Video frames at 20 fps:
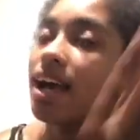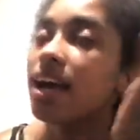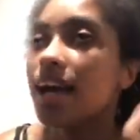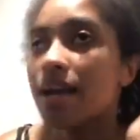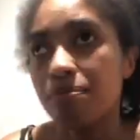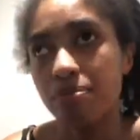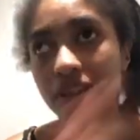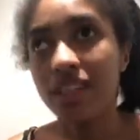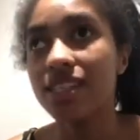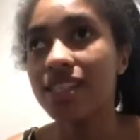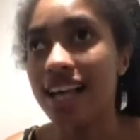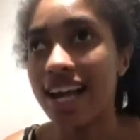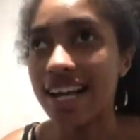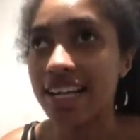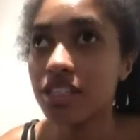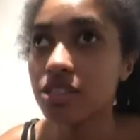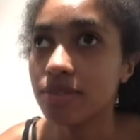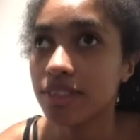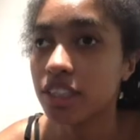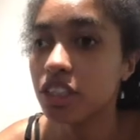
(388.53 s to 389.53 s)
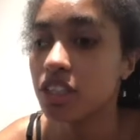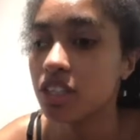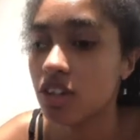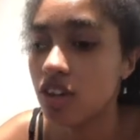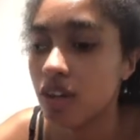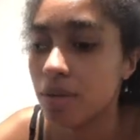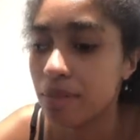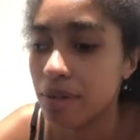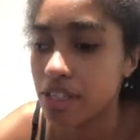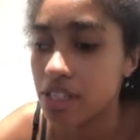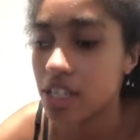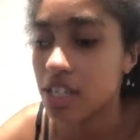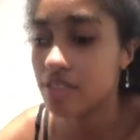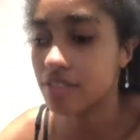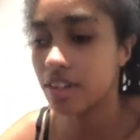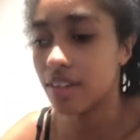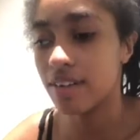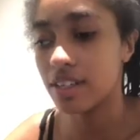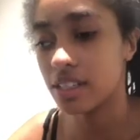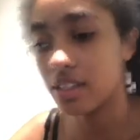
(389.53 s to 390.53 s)
Princess, we're just gonna call her Princess
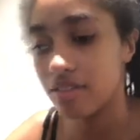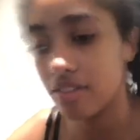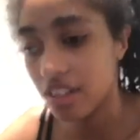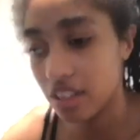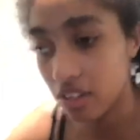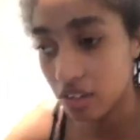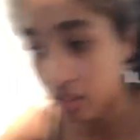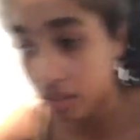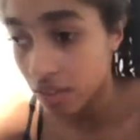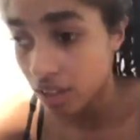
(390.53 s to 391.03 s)
for the rest of the video.